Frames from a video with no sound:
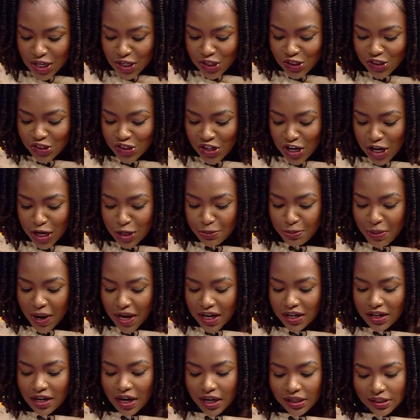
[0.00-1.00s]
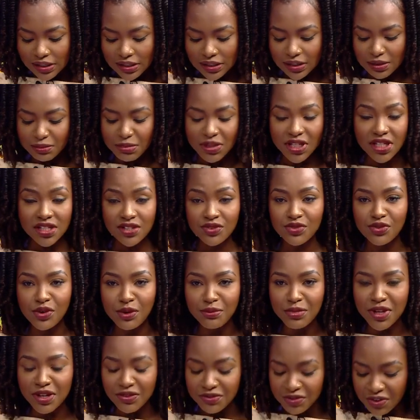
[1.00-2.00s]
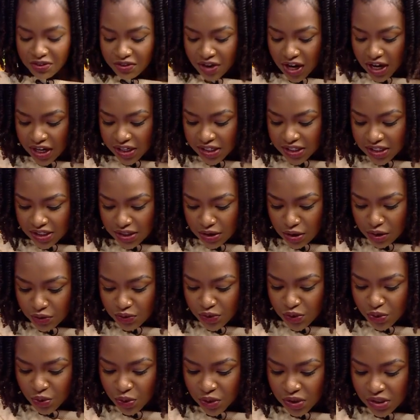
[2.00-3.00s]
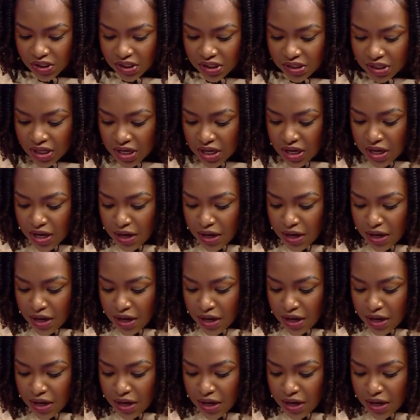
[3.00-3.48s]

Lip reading: shared by customers from a variety of sources.